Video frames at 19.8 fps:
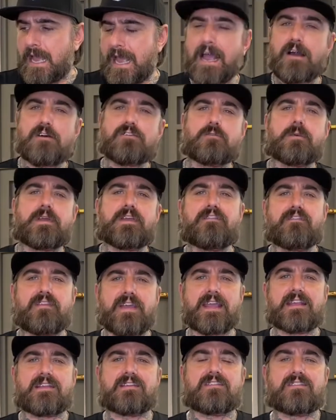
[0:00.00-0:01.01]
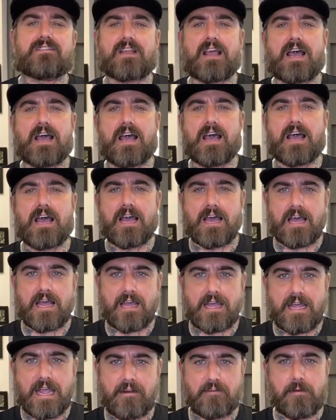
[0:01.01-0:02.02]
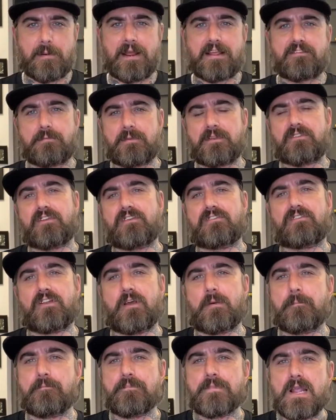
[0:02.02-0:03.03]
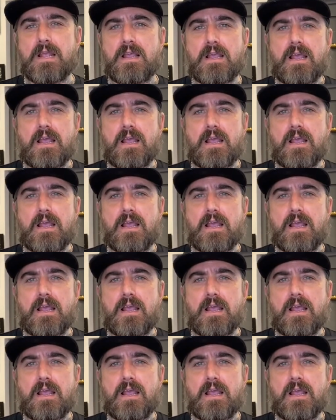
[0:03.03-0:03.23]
how do we fix a hair replacement system.